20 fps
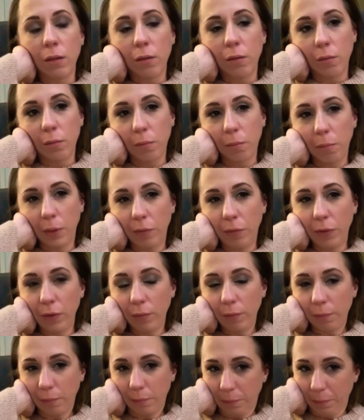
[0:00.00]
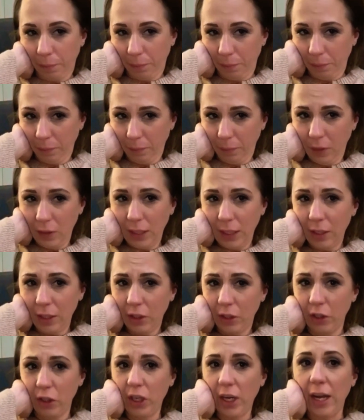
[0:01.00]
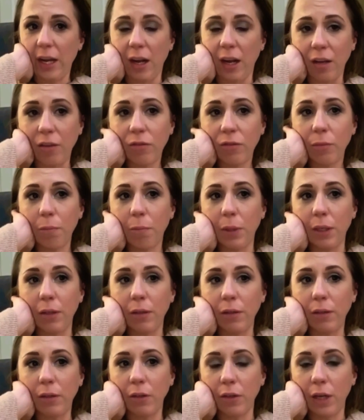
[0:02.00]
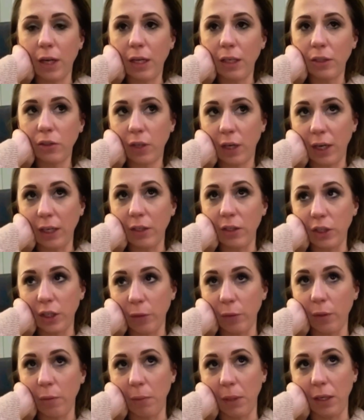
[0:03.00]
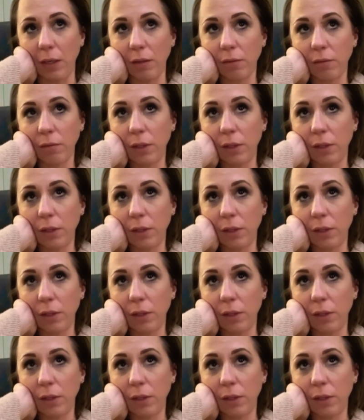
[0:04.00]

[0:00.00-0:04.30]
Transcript: but if you say to turn chat off, but you're not trying to share with me.